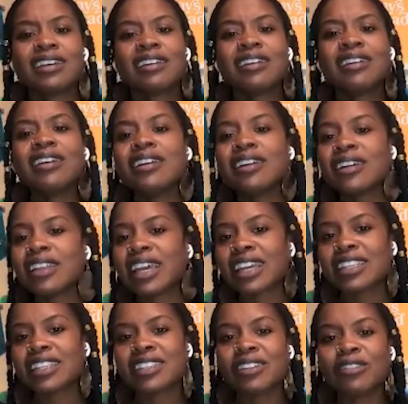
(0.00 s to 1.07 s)
ugh, like I
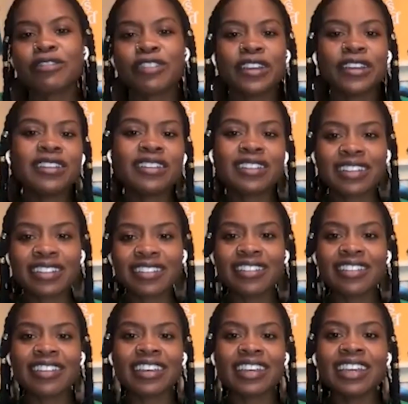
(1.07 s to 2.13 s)
just don't feel
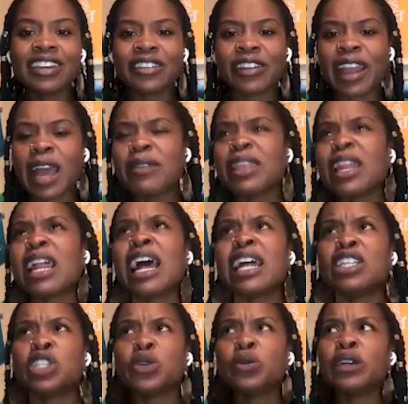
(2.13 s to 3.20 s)
good, and then I
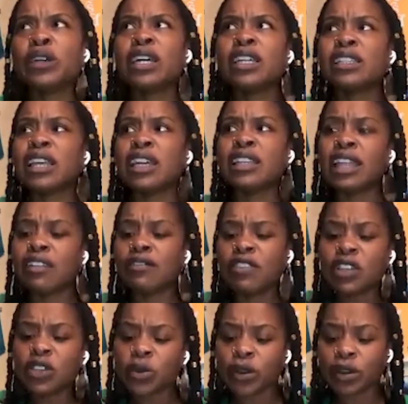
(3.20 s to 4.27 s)
do an
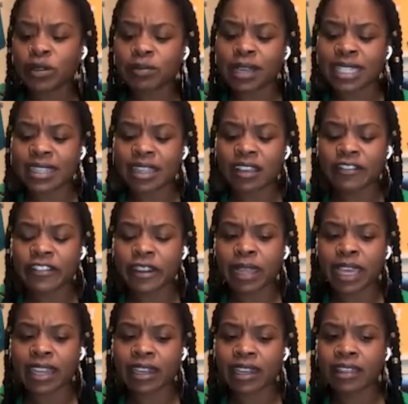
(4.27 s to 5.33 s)
inventory with myself, and I'm
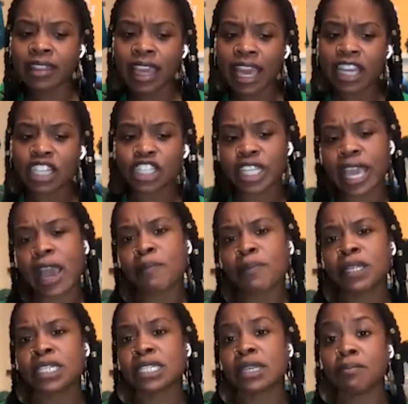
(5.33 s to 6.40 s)
like, nothing actually
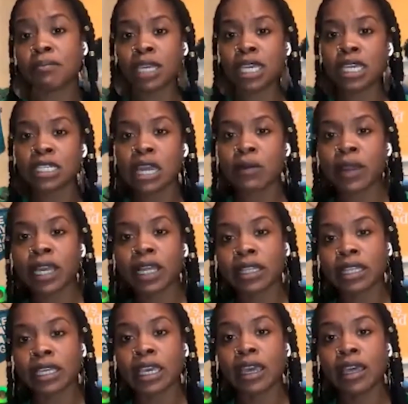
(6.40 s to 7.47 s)
happened to me
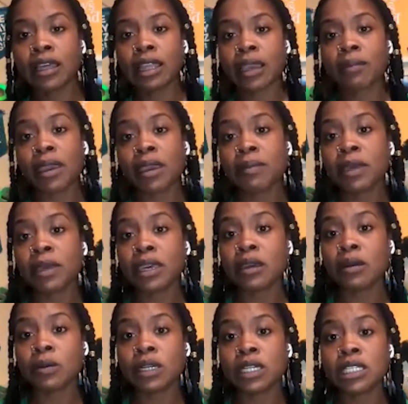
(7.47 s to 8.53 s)
directly. Like maybe it
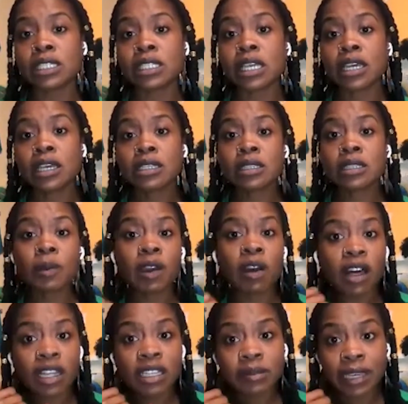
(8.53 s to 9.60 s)
was someone
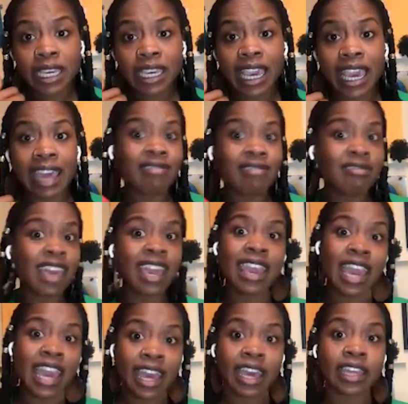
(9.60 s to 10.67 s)
called me and they
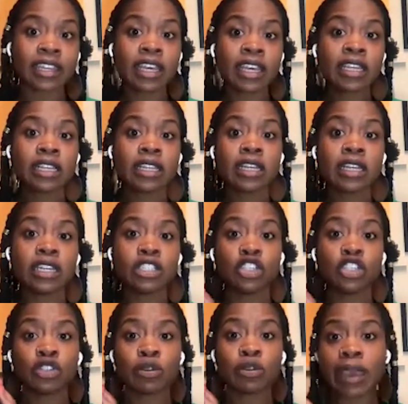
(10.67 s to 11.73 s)
had a
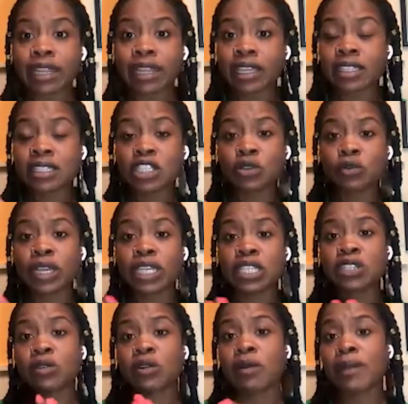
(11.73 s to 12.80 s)
dramatic
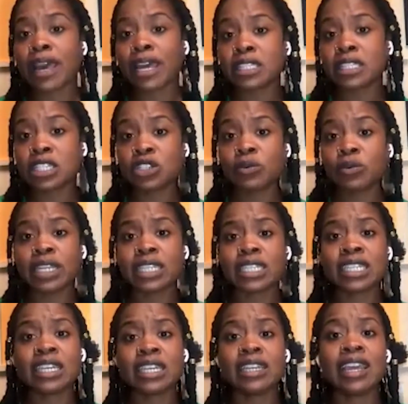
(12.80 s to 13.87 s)
situation or a bad
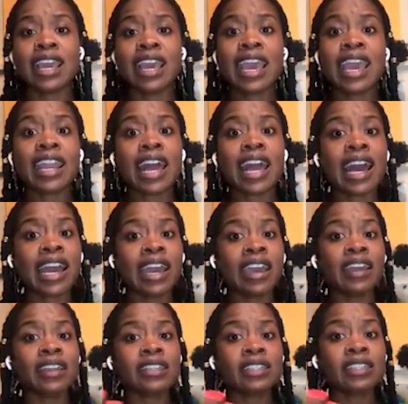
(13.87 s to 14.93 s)
situation, and
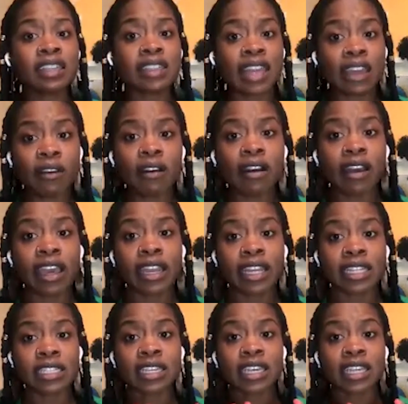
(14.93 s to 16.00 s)
I took that on. I
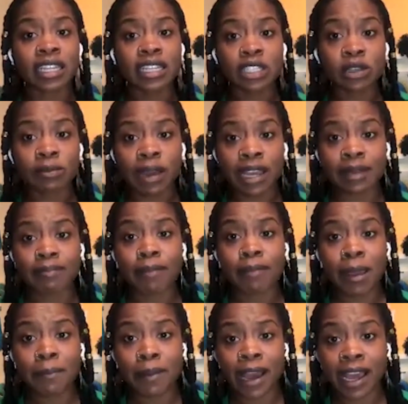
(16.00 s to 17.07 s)
took it into my
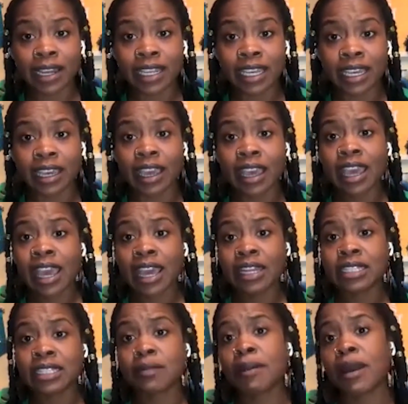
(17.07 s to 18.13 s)
body and
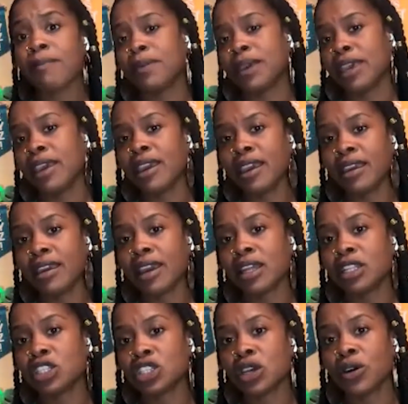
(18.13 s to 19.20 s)
into my being,
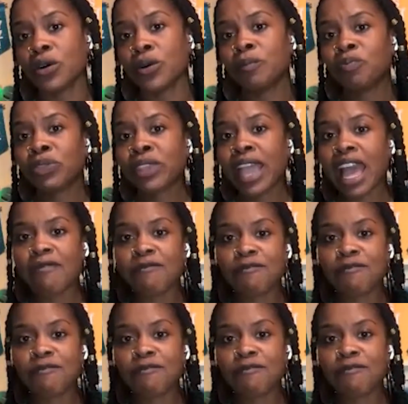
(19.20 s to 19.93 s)
and so I'm